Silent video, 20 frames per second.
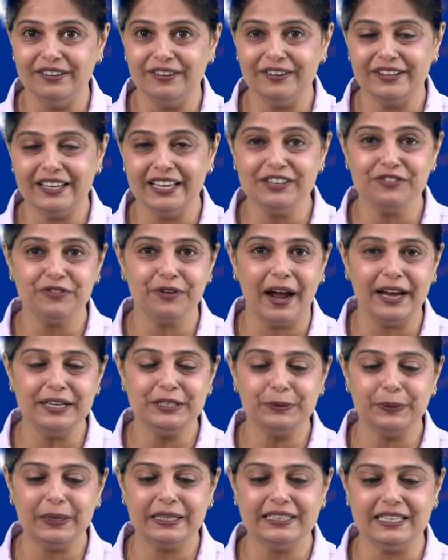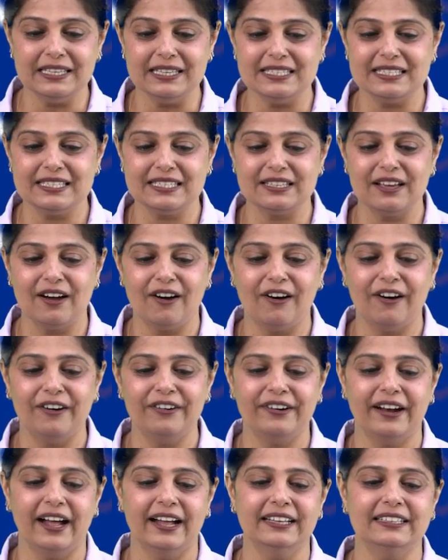Okay. Try doing this.
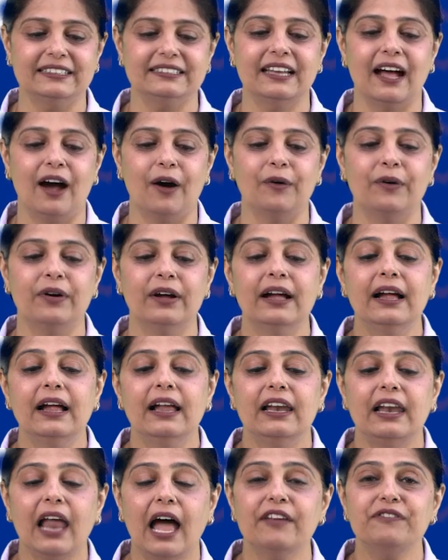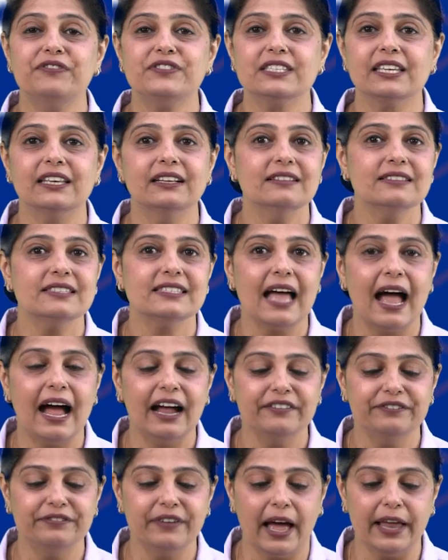Alright. Now, Life skills
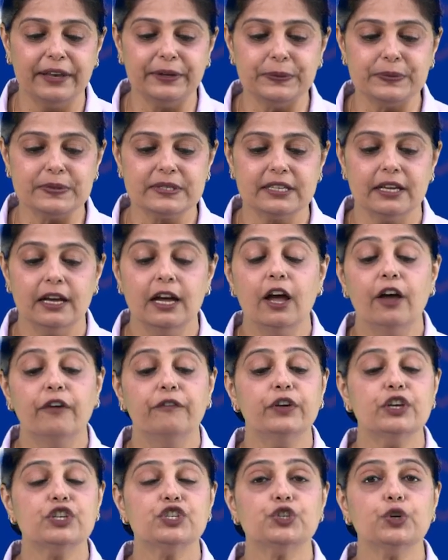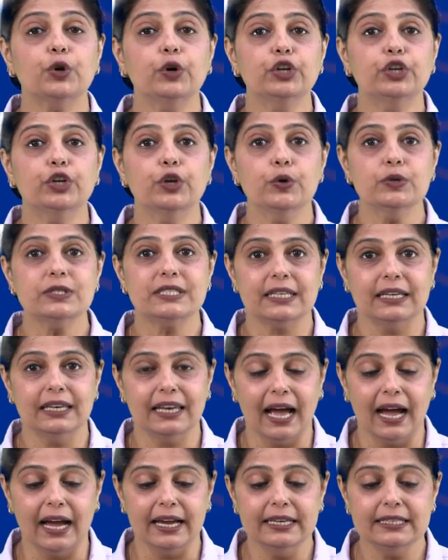and values. We should use
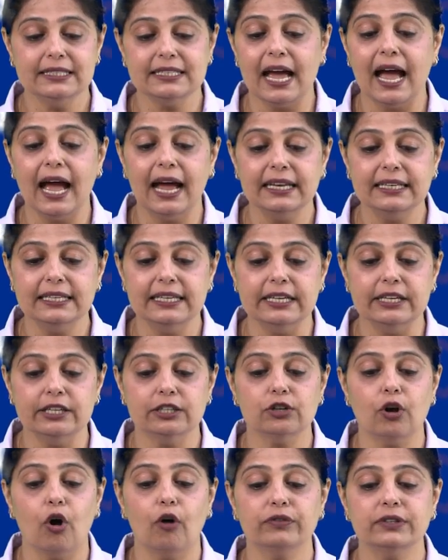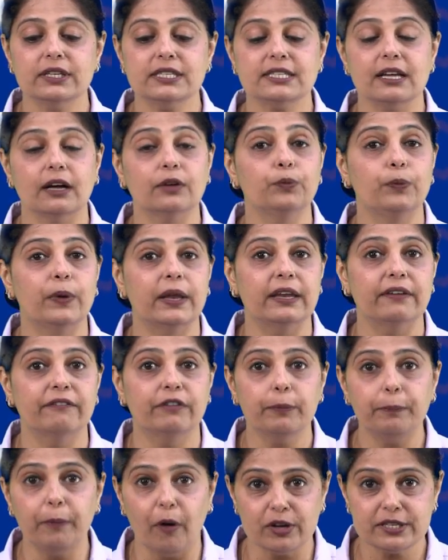light and heat of the sun
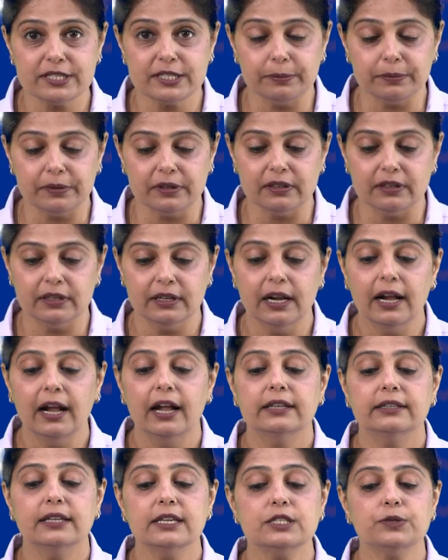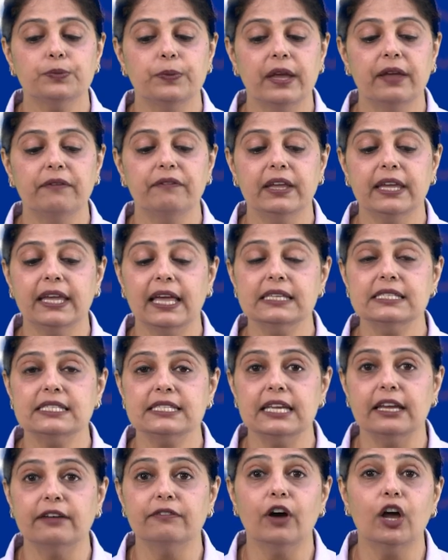whenever possible. This way we can
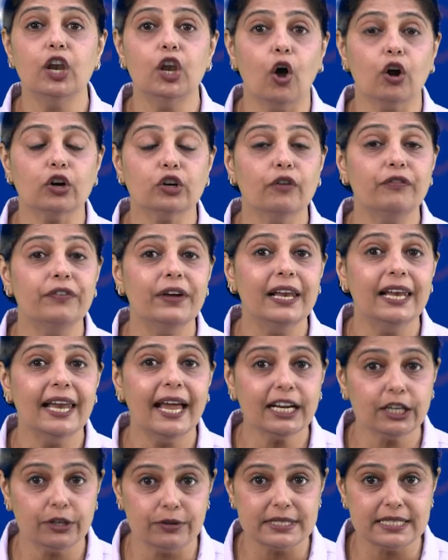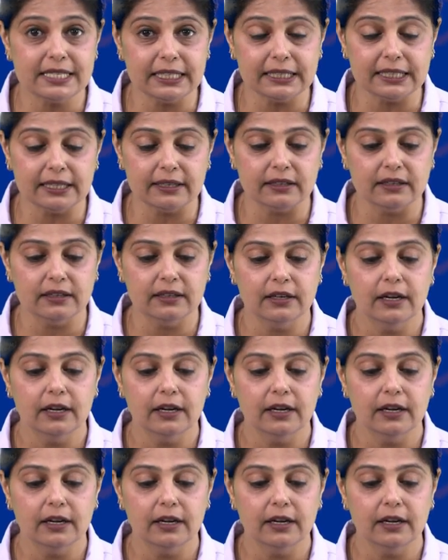save a lot of electricity.